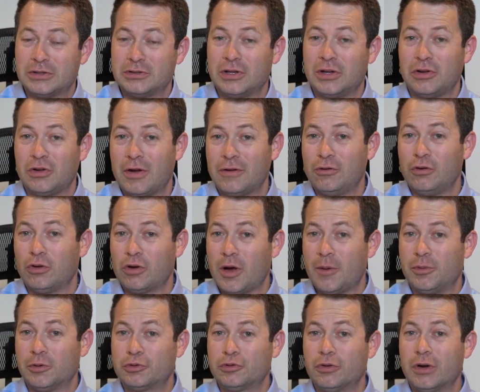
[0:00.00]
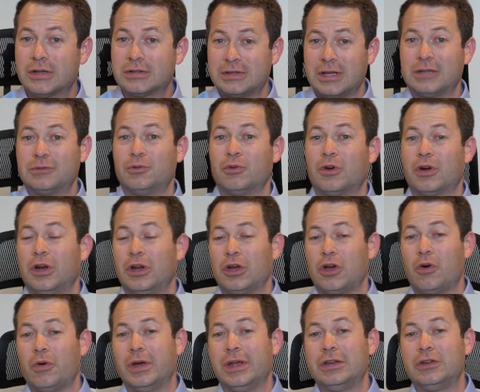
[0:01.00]
So you have to do a couple tricks, and that's what we're going
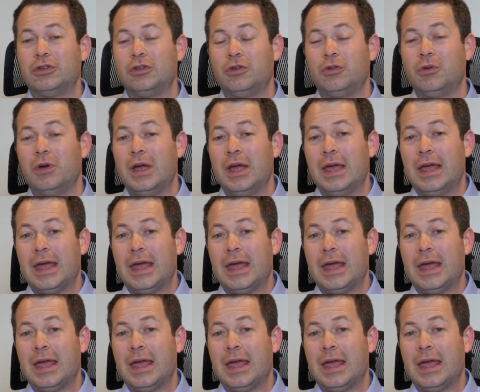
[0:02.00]
to go into.